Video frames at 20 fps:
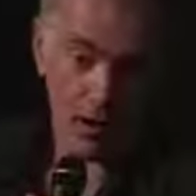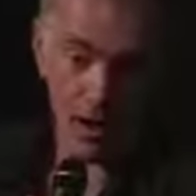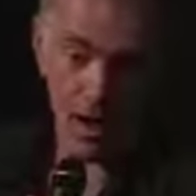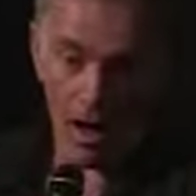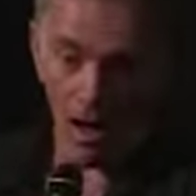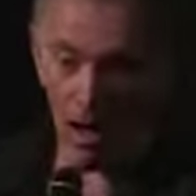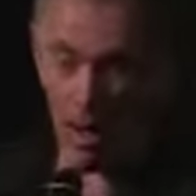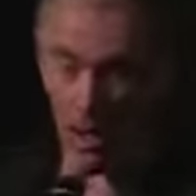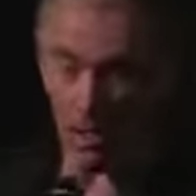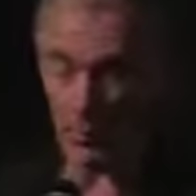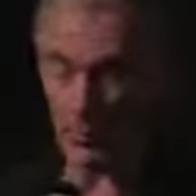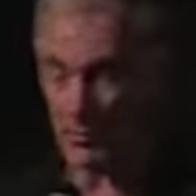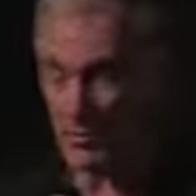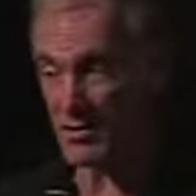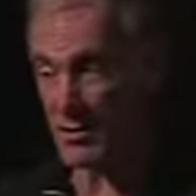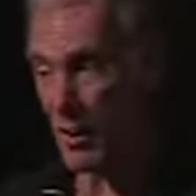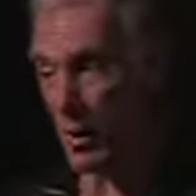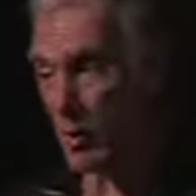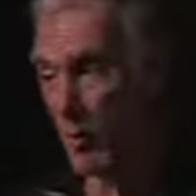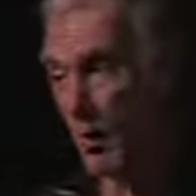
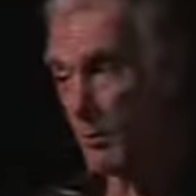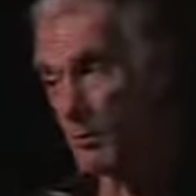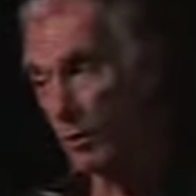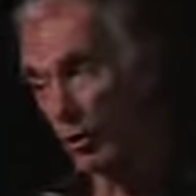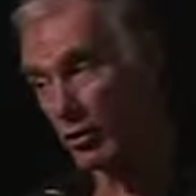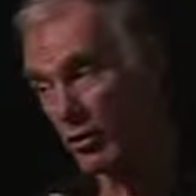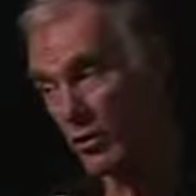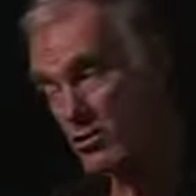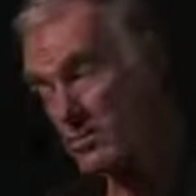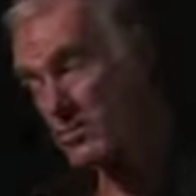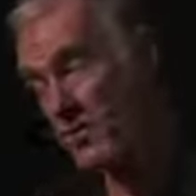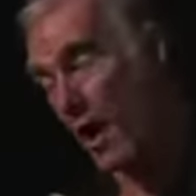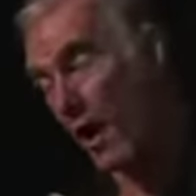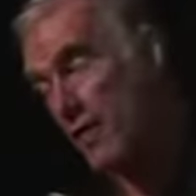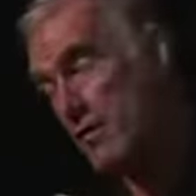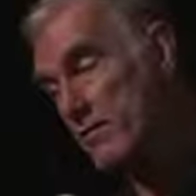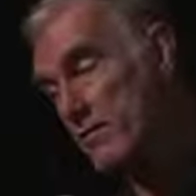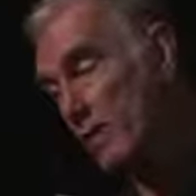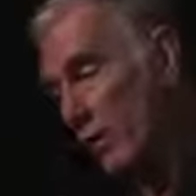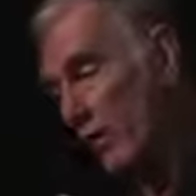So I put it
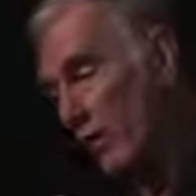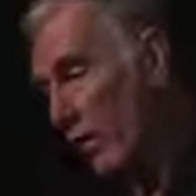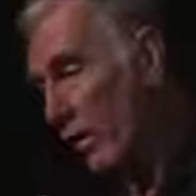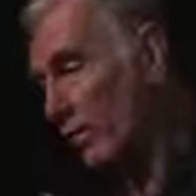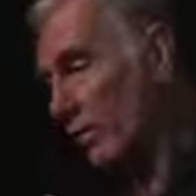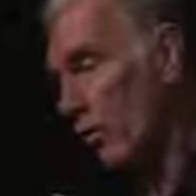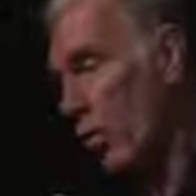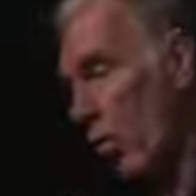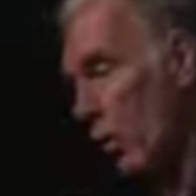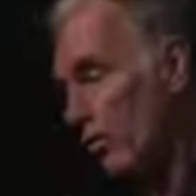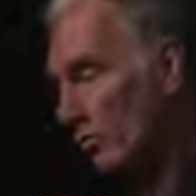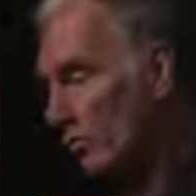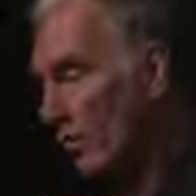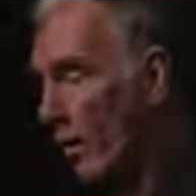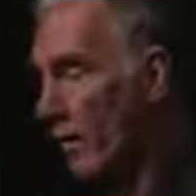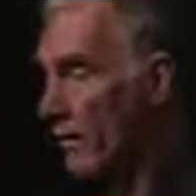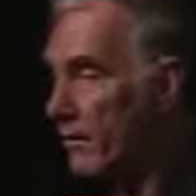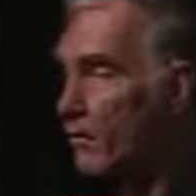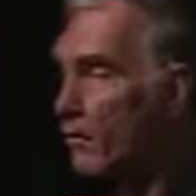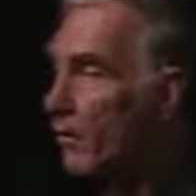aside for quite a long
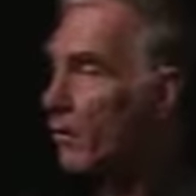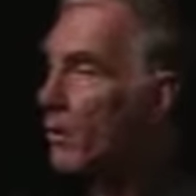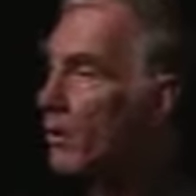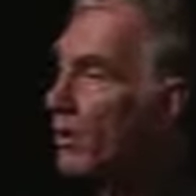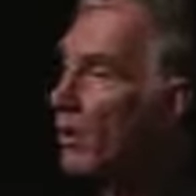time.